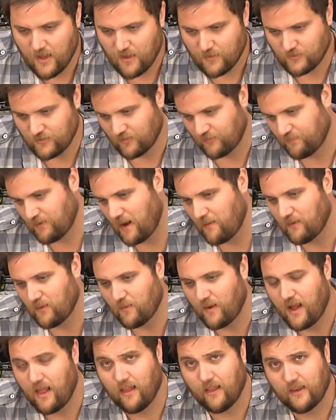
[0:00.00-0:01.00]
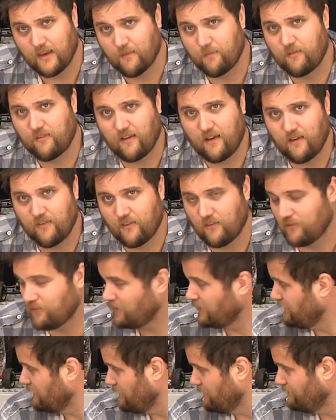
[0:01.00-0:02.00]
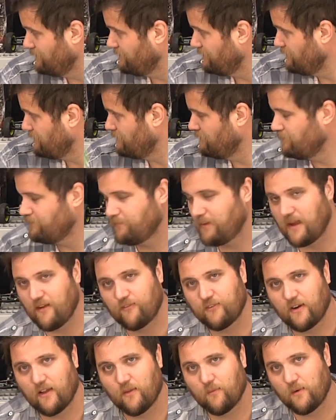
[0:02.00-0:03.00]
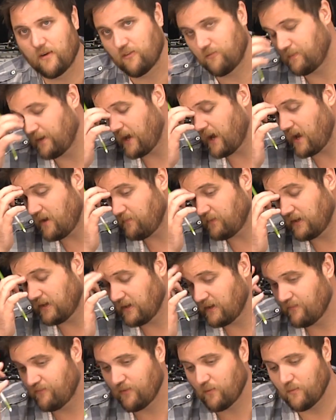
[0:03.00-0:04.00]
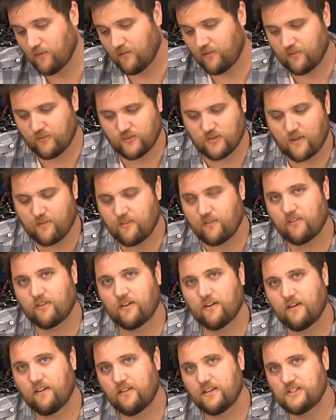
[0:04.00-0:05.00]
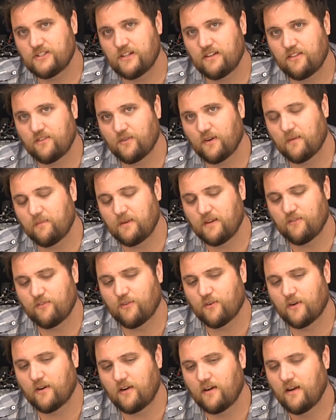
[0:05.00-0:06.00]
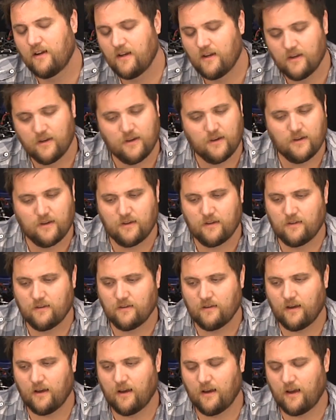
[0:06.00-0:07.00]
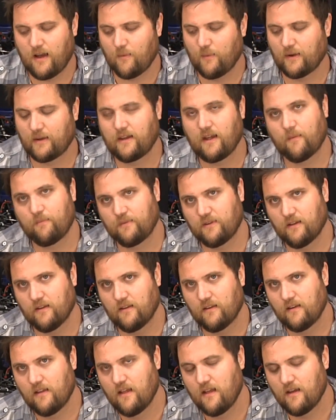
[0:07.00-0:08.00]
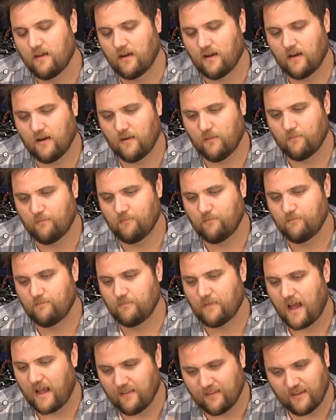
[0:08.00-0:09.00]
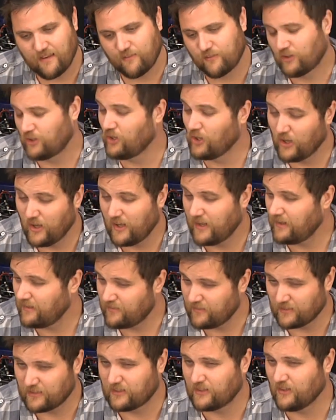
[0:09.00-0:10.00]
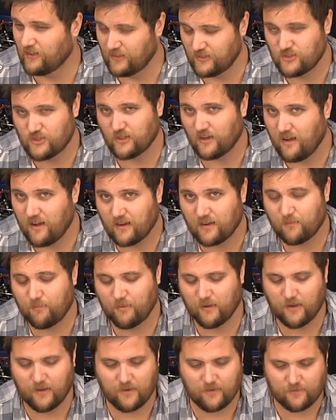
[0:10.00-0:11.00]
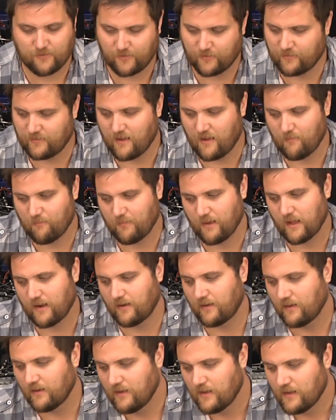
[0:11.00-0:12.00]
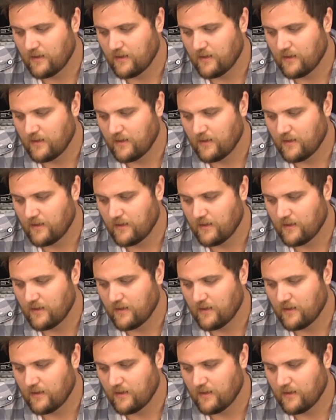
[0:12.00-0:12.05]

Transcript: Just probably why I'll end up selling this one to pay for all the ones behind me. If it was just as good as the G3 MT4, I would have kept it. It's good. It's a good truck, but it's just not better.